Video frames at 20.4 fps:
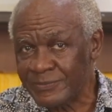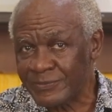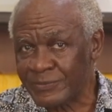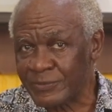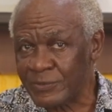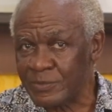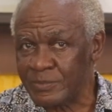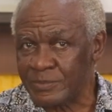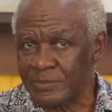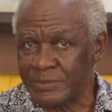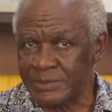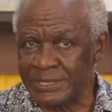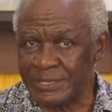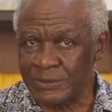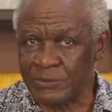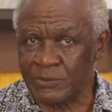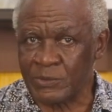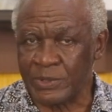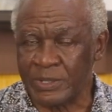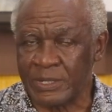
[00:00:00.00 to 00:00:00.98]
from
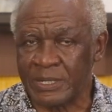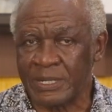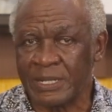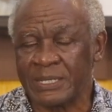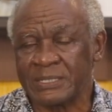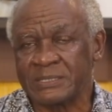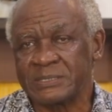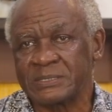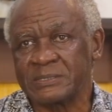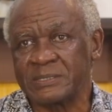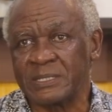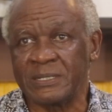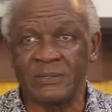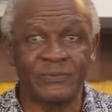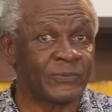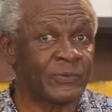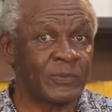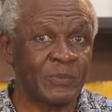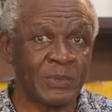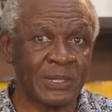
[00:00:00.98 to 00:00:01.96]
the rural areas and
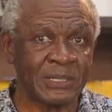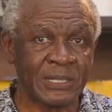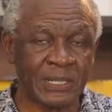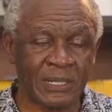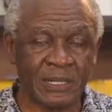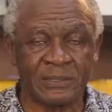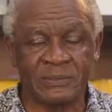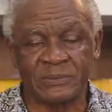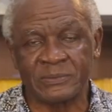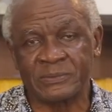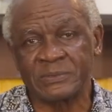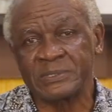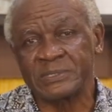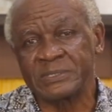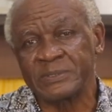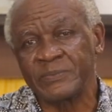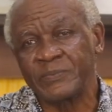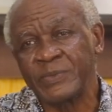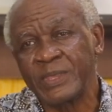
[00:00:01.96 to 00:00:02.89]
from other countries,